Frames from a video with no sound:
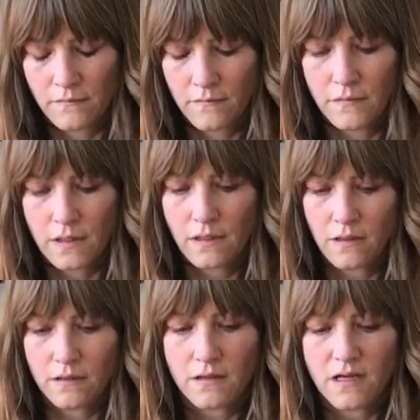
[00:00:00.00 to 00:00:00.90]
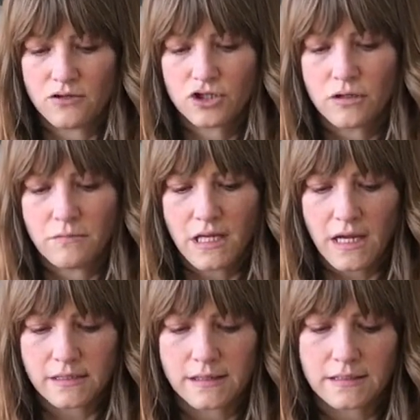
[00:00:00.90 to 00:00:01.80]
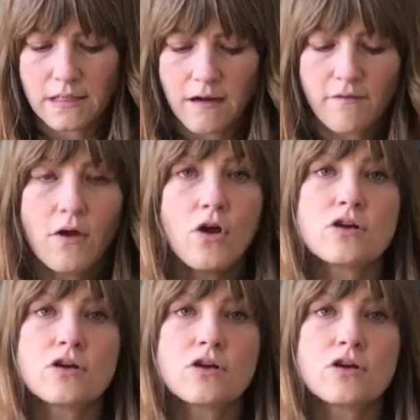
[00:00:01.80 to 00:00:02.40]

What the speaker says: And then trim the excess off.